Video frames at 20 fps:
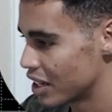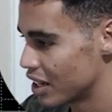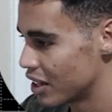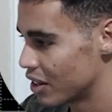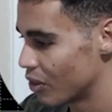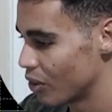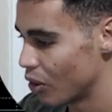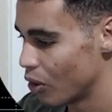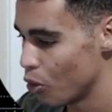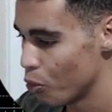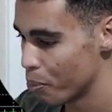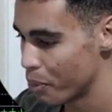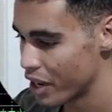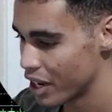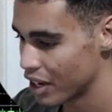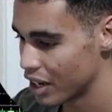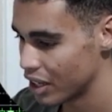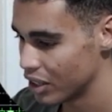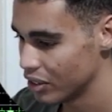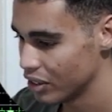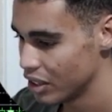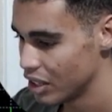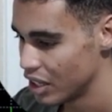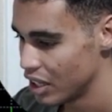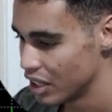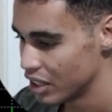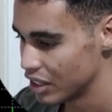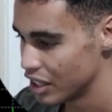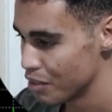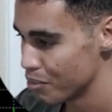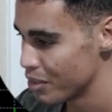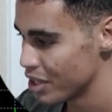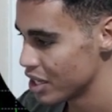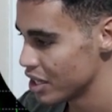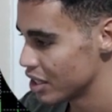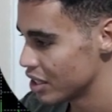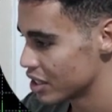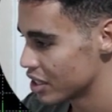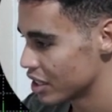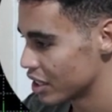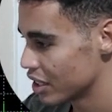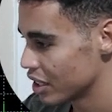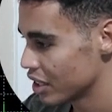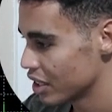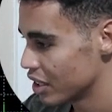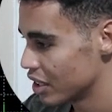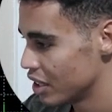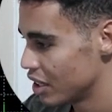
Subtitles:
are open now. Let me check.